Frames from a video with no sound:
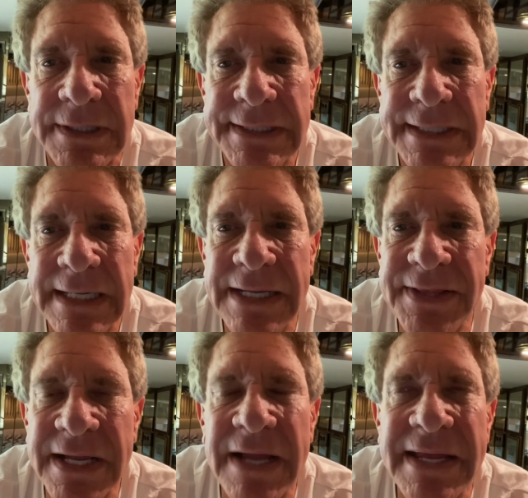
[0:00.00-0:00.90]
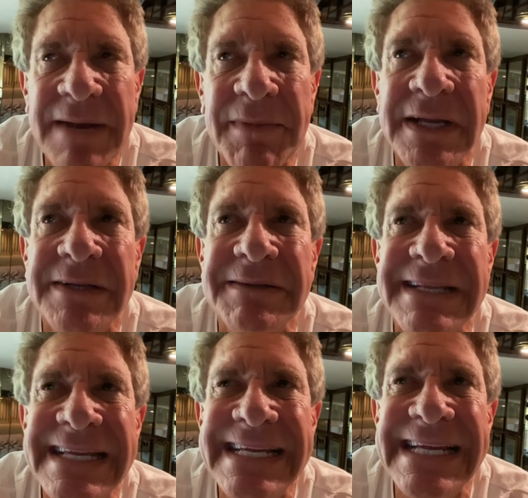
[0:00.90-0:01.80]
Uh, I think I get him on
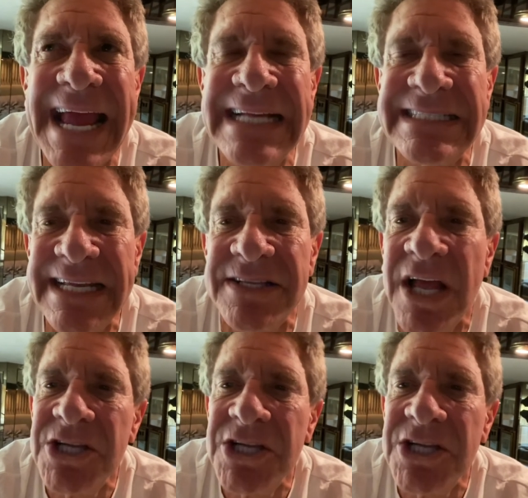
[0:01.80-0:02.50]
the 18th.